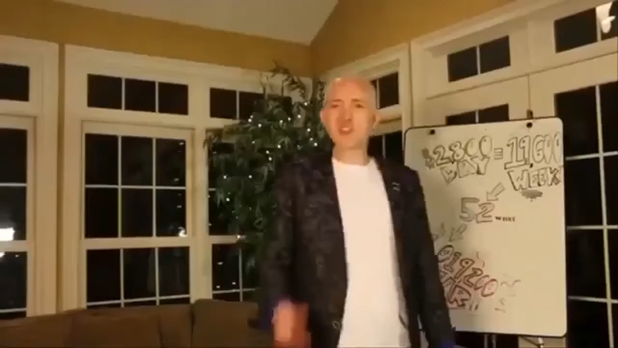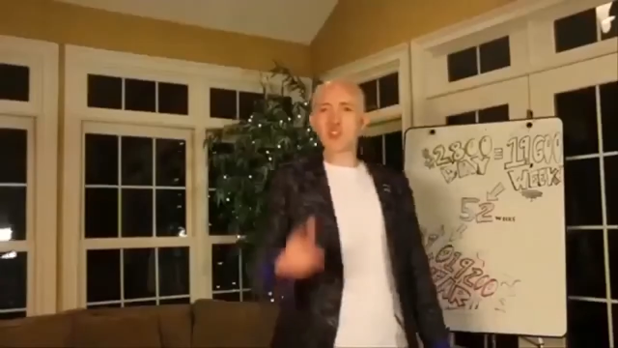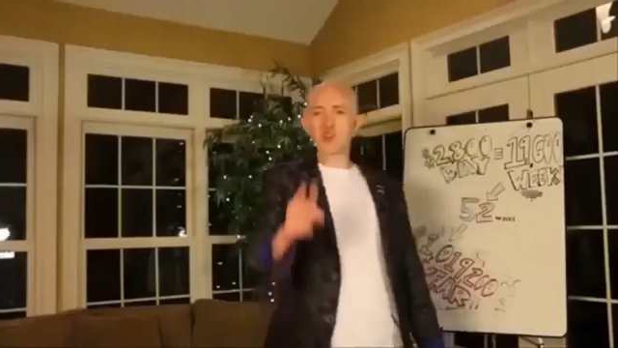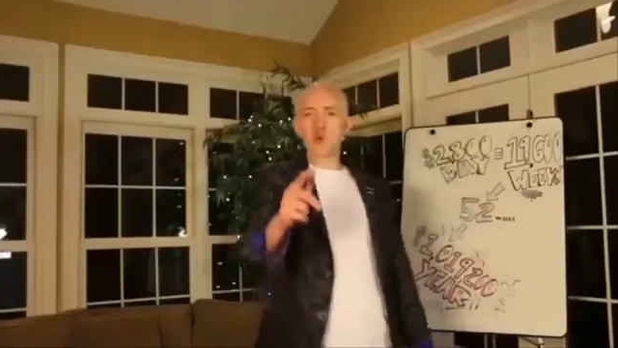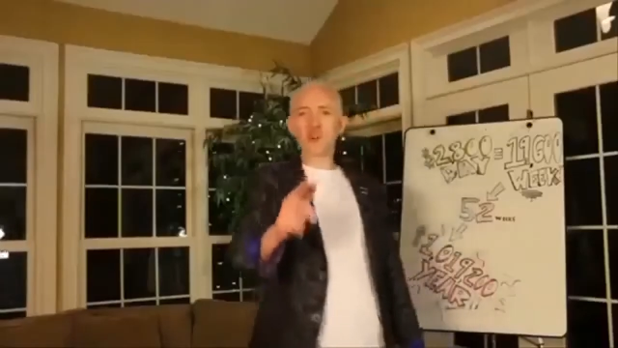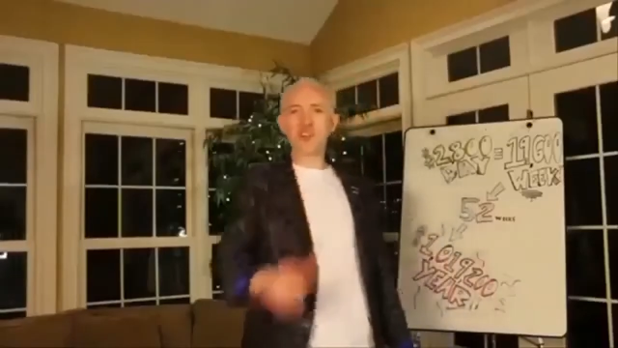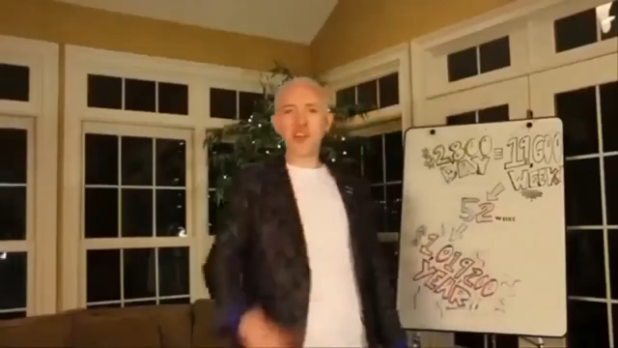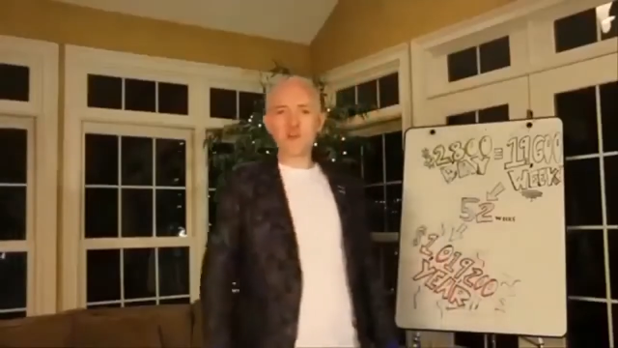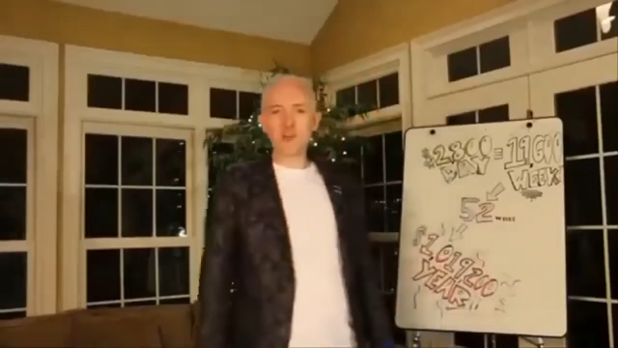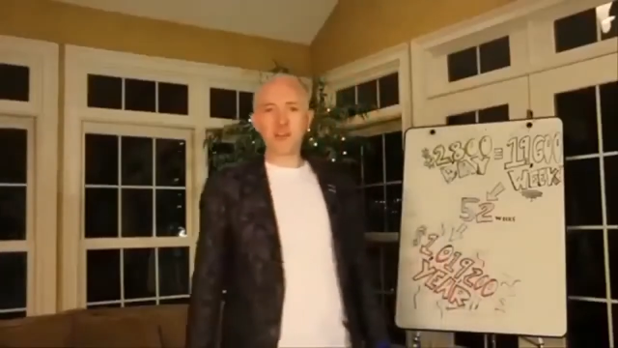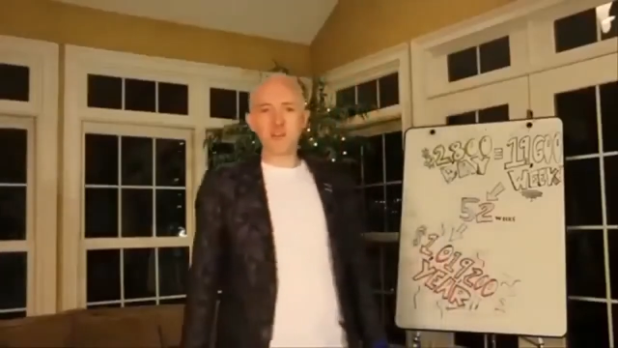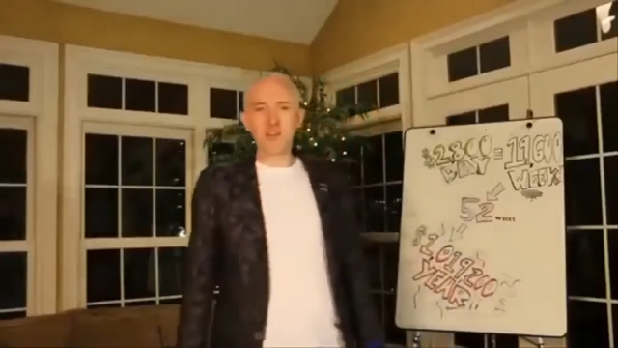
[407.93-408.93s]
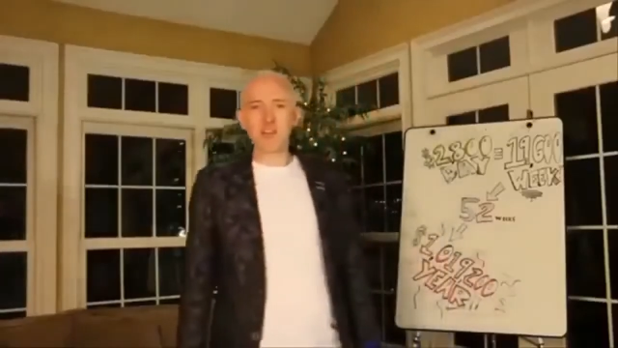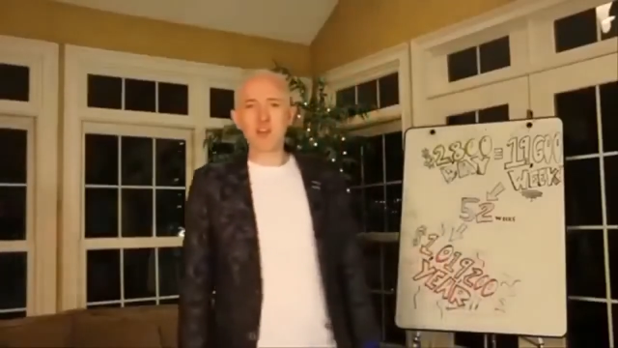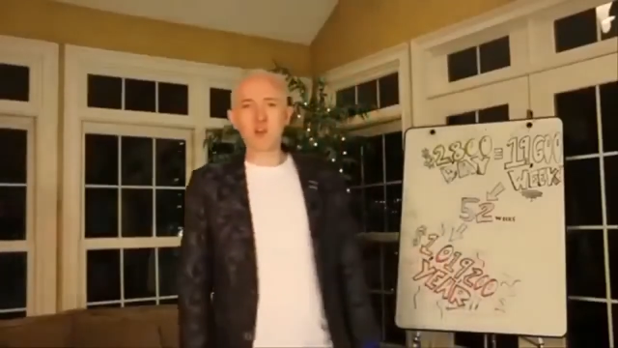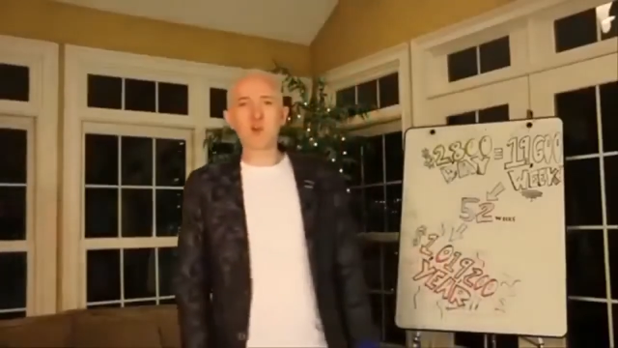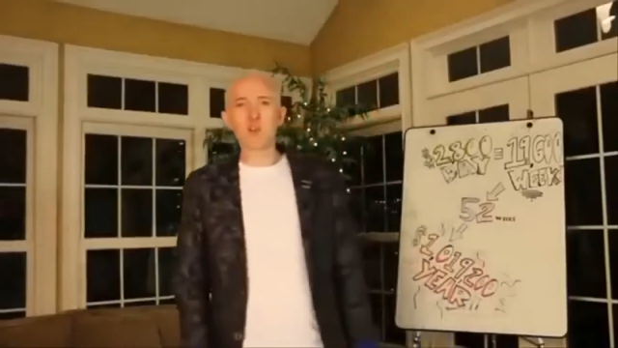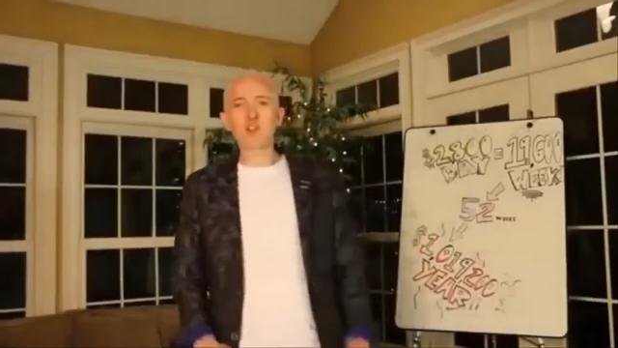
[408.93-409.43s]
In this short 10-minute
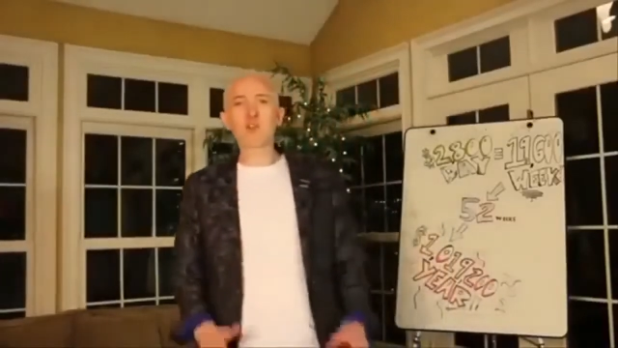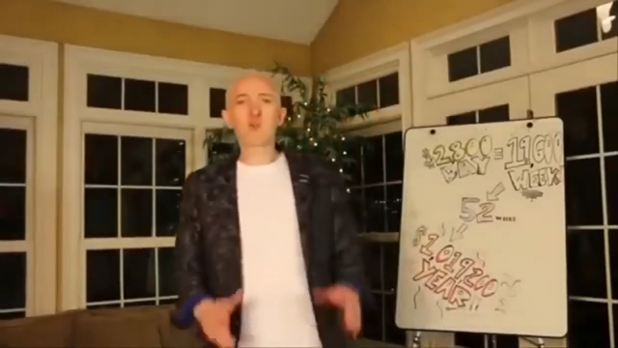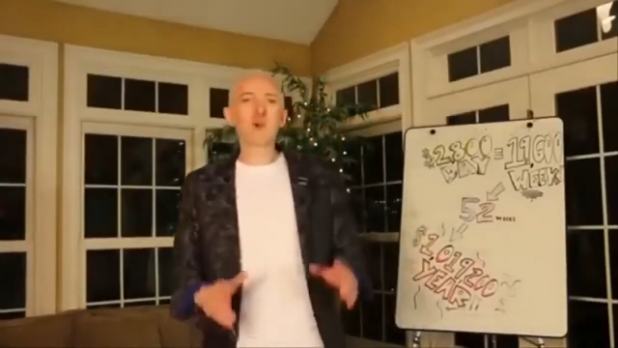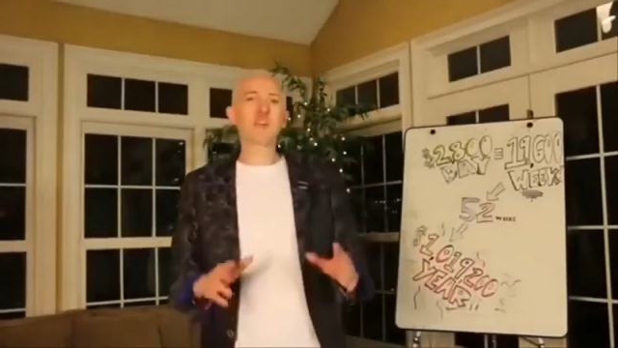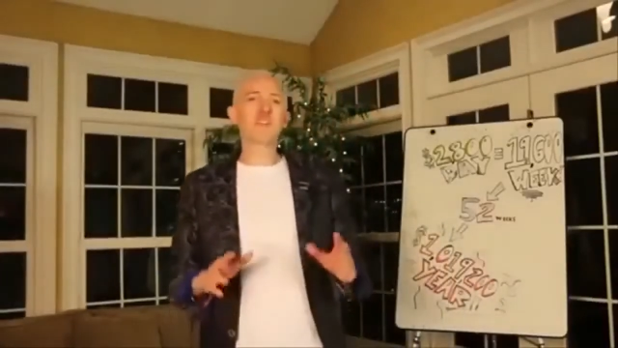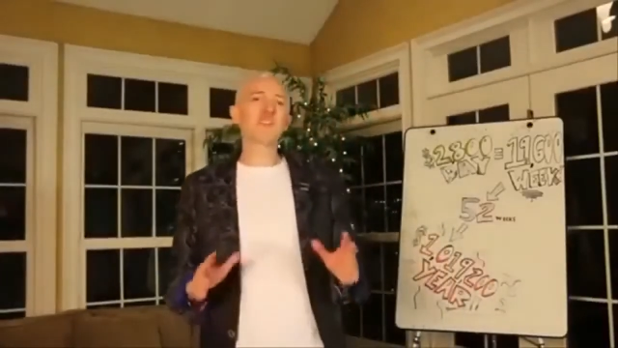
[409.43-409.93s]
video, you're going